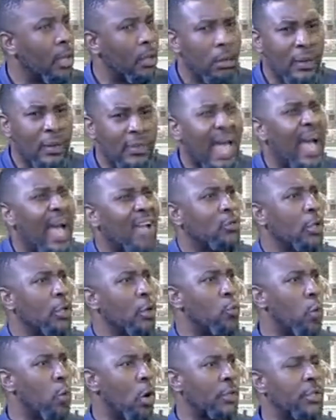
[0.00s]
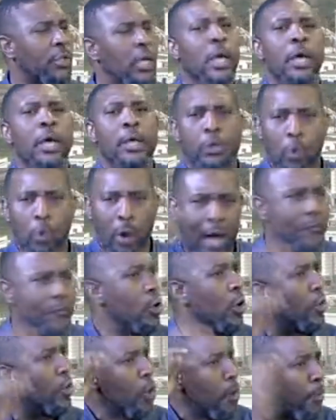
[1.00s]
that actually works. You have
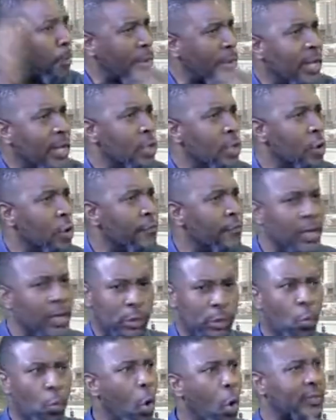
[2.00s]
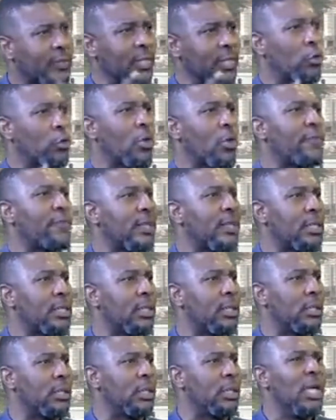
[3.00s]
your mother in your village walks into that
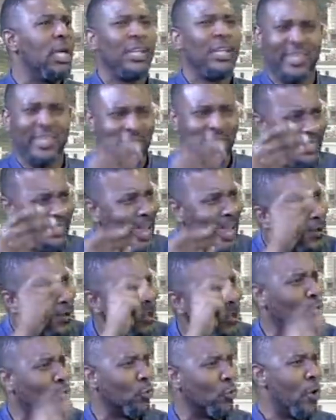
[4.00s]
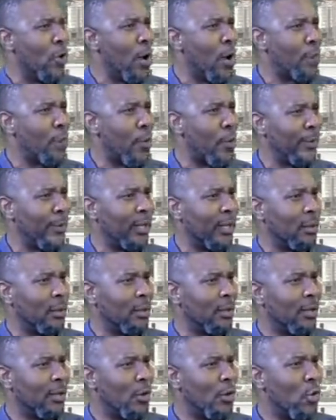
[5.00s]
facility. She's attended to promptly.
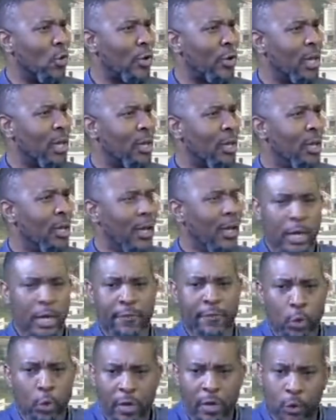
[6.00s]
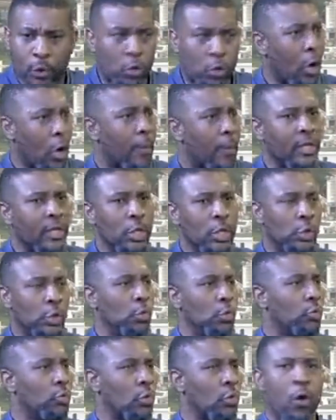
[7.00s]
Okay, if you talk about
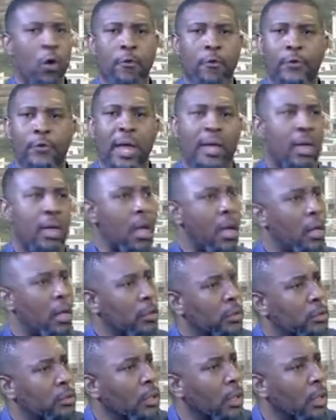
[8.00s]
issues of like health